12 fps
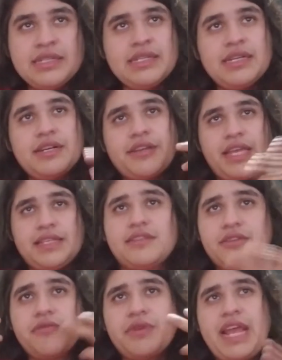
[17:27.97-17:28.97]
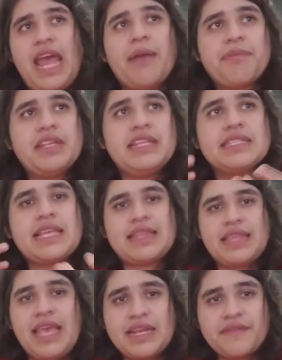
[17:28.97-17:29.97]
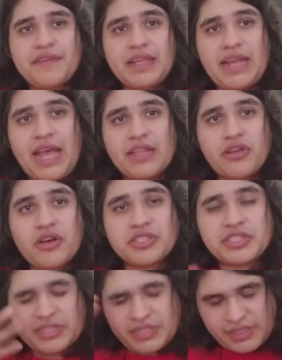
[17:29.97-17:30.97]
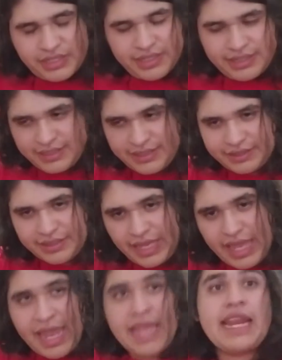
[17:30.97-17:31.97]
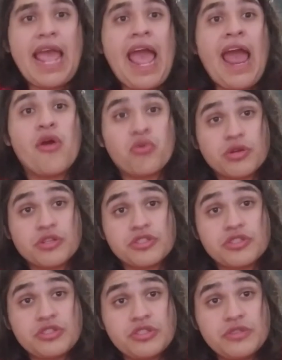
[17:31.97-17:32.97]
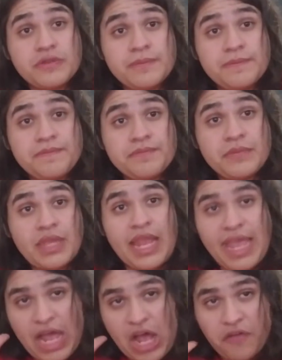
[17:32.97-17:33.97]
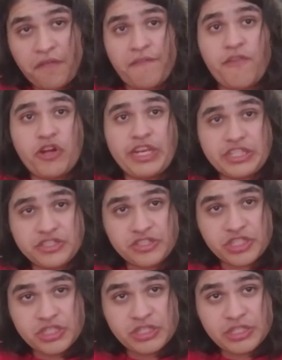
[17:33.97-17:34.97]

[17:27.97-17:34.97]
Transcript: okay, so what happened is at the end of it, I lost eight hours of footage